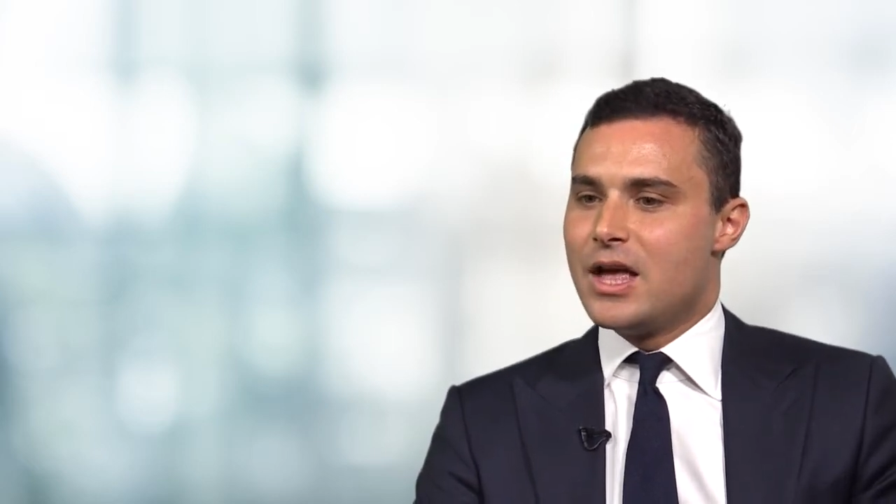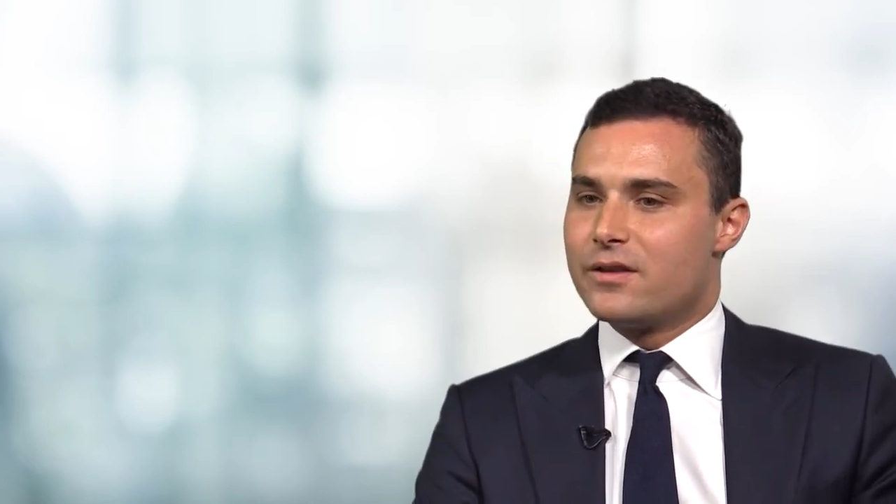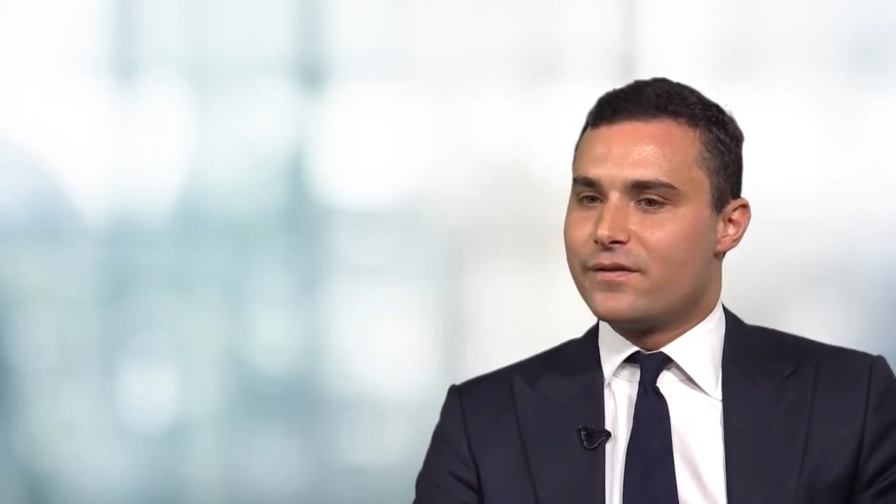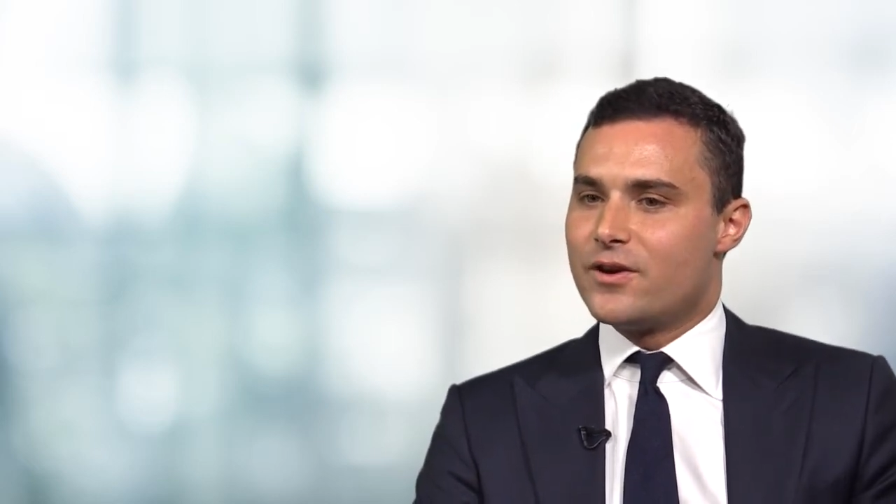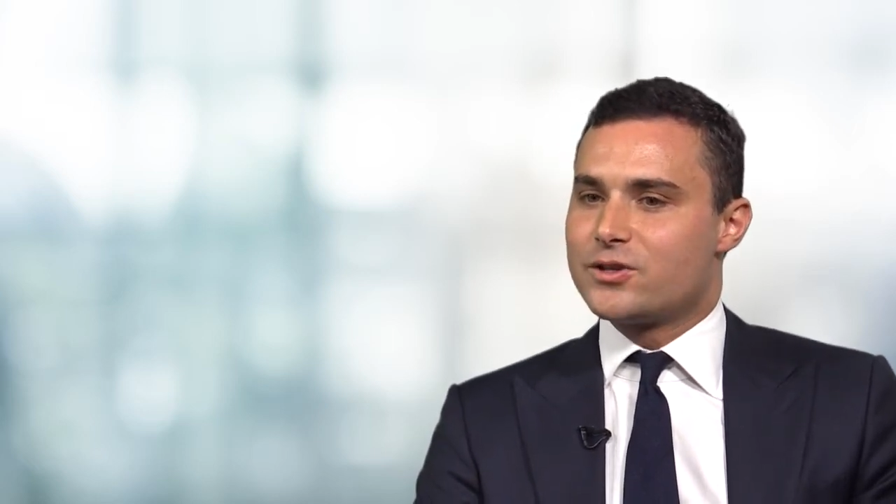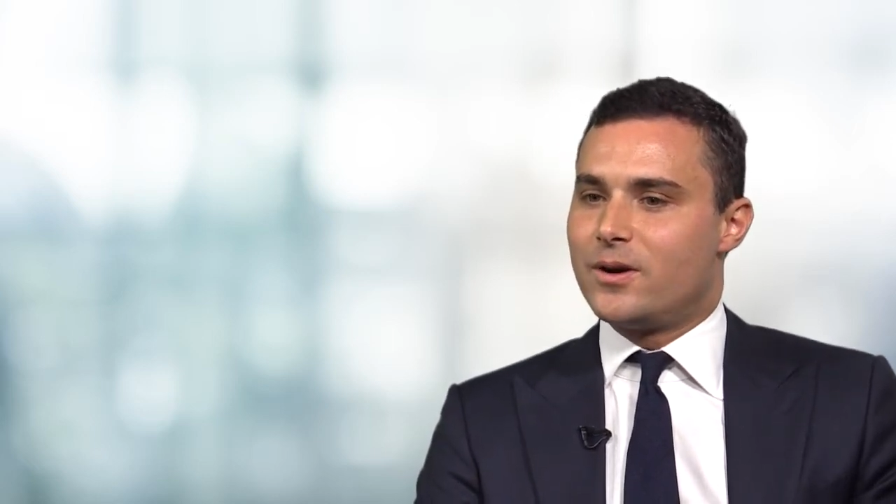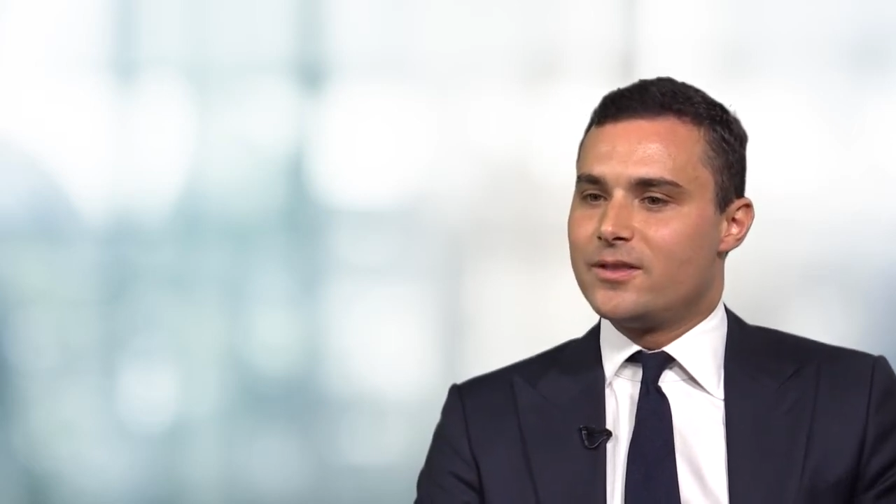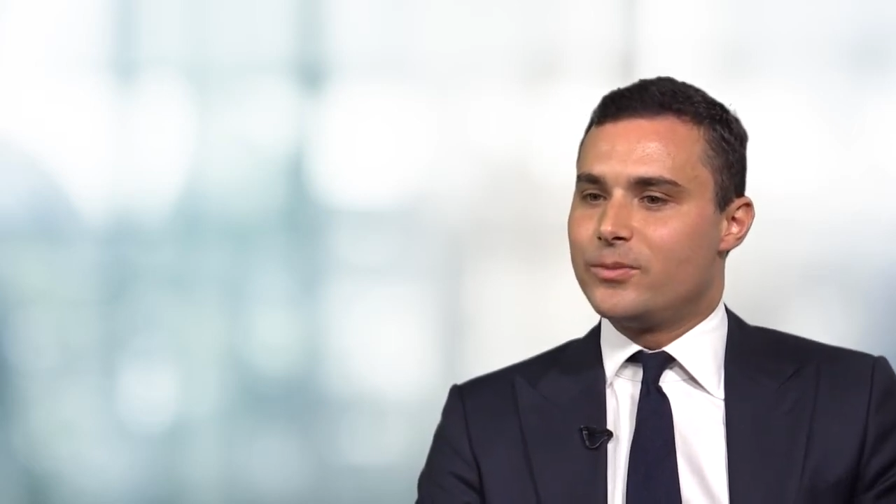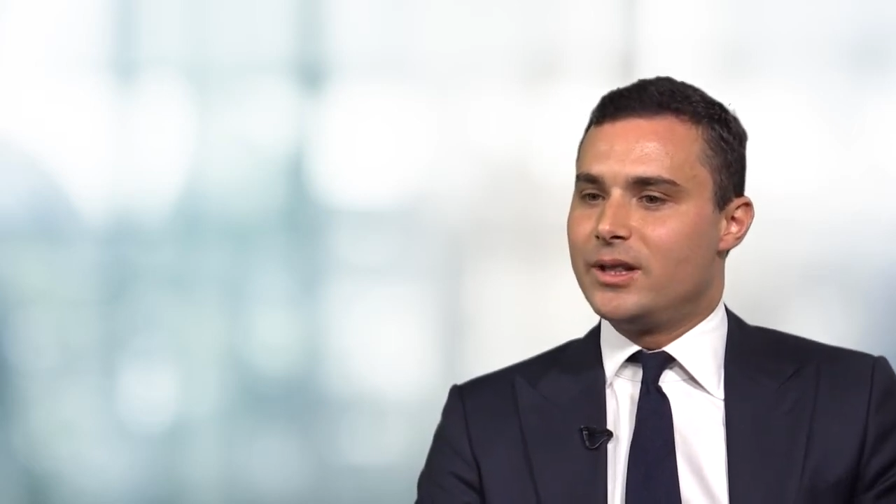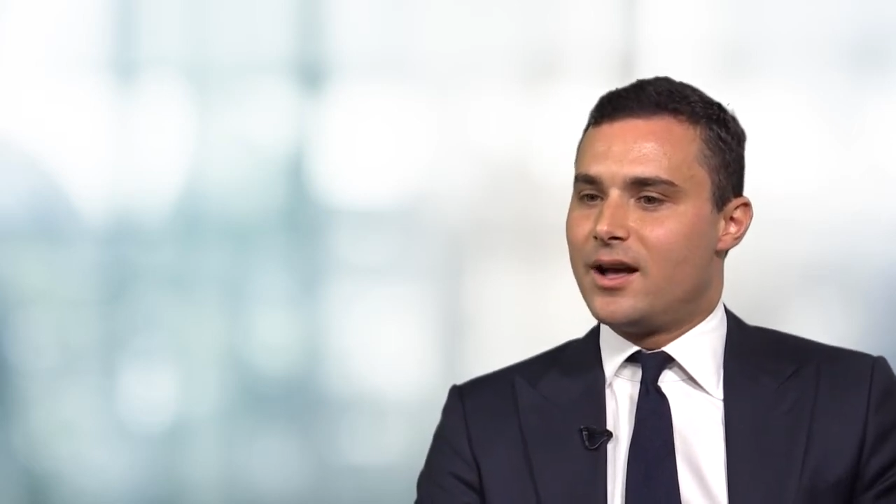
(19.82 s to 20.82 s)
The first one
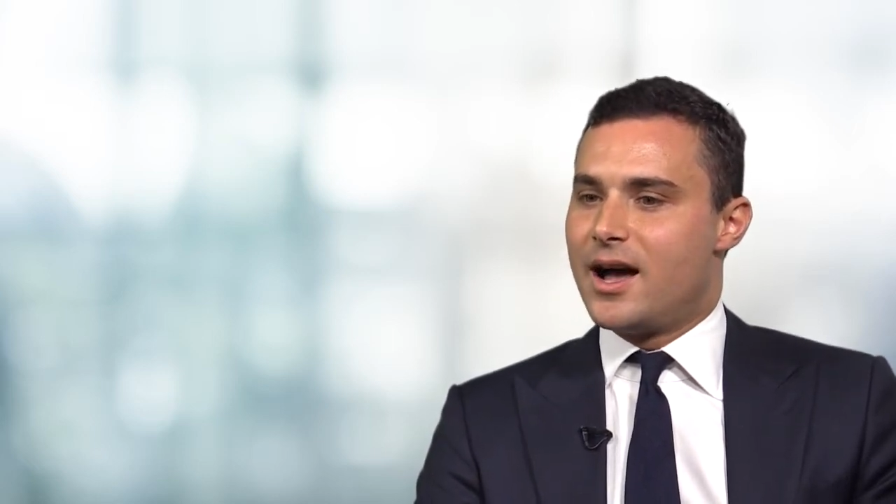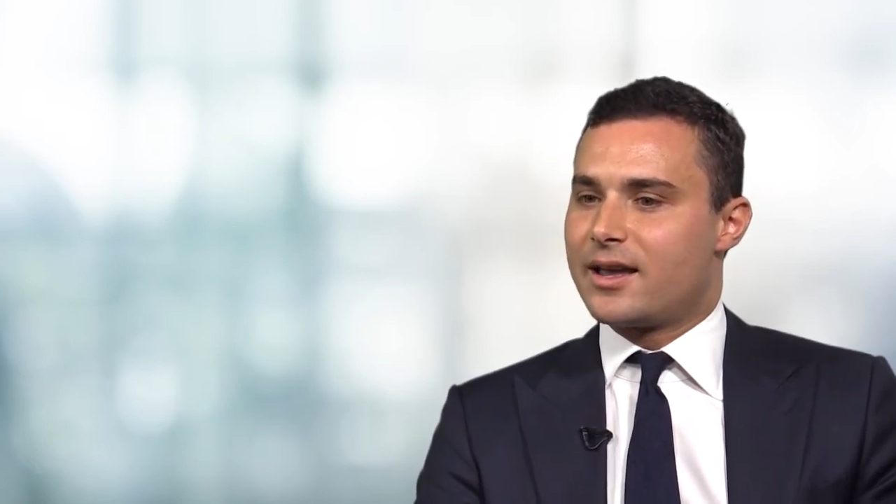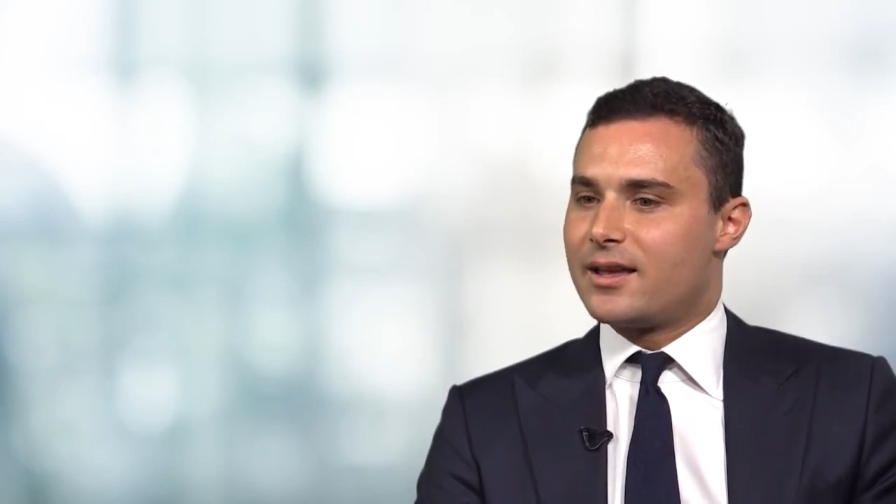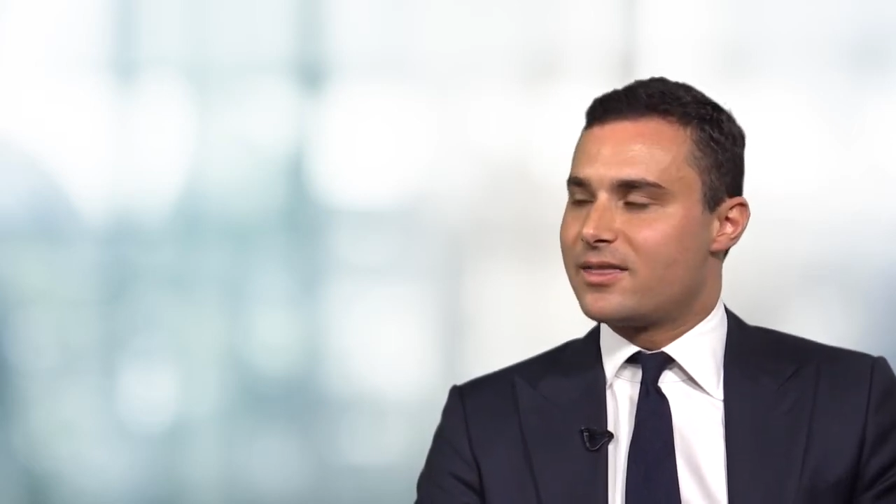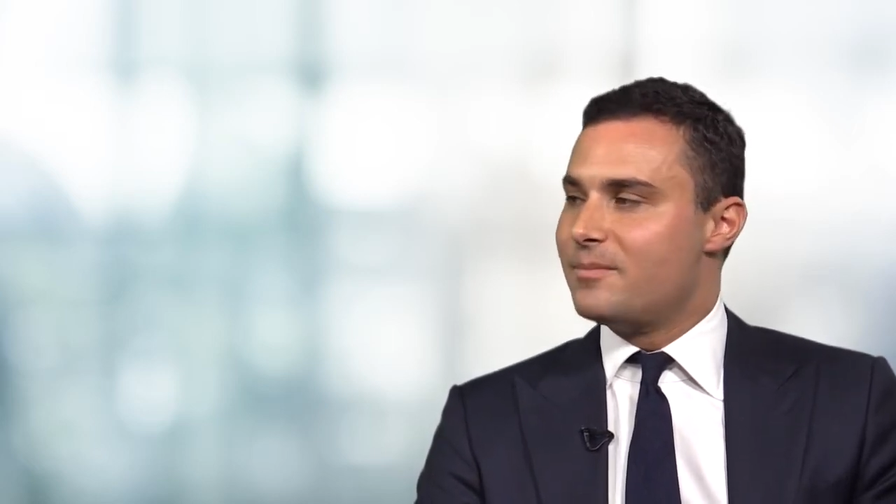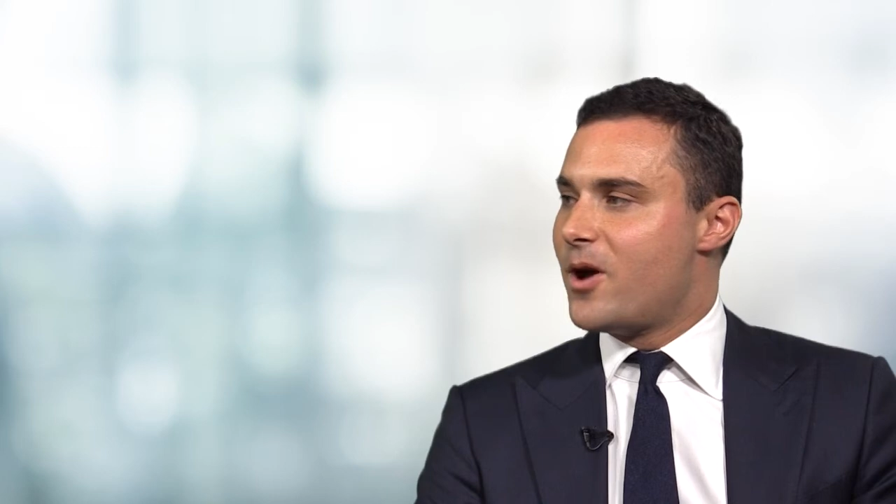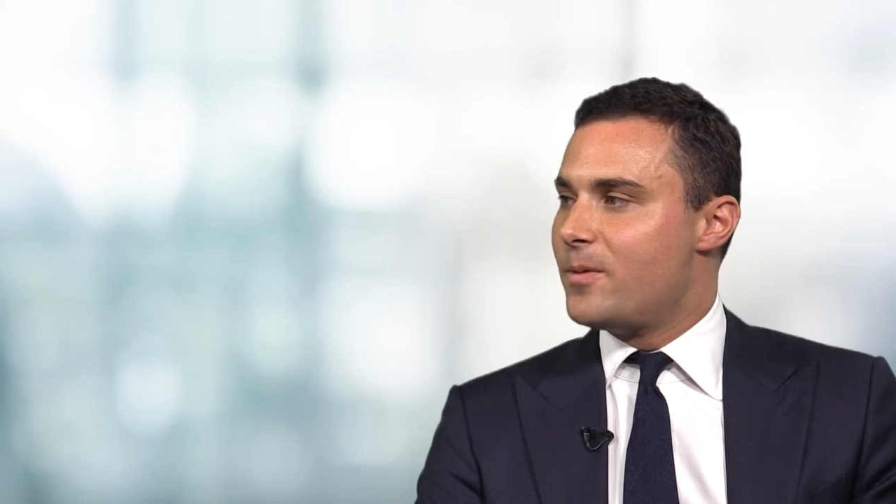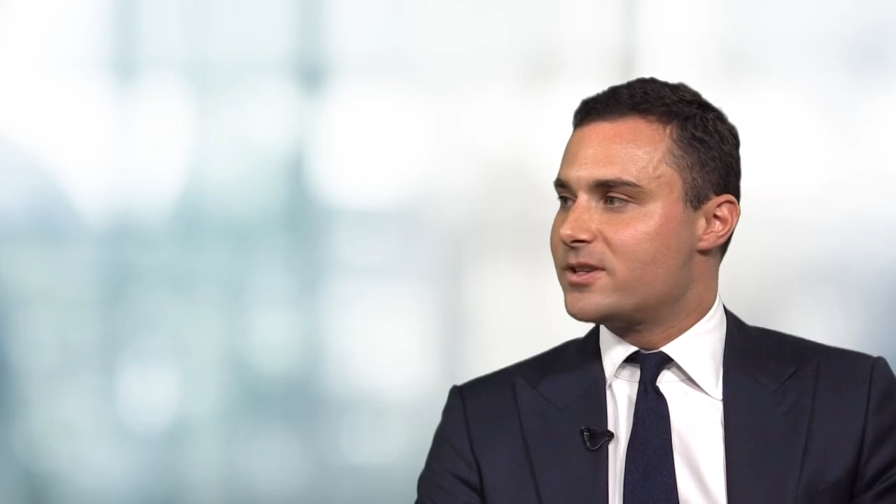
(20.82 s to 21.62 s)
that we like at the moment